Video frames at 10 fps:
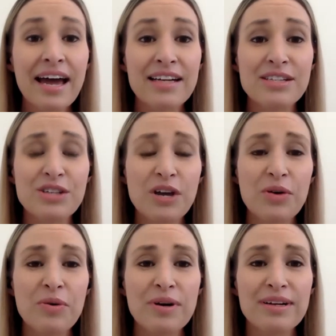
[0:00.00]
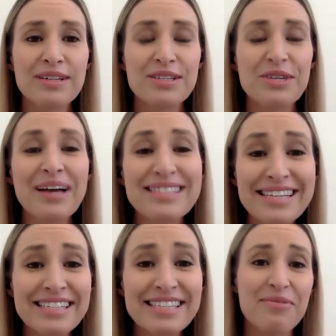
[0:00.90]
Yeah, so
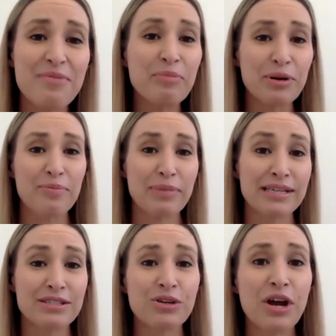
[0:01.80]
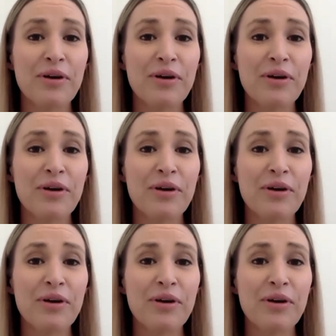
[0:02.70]
NCTA member companies,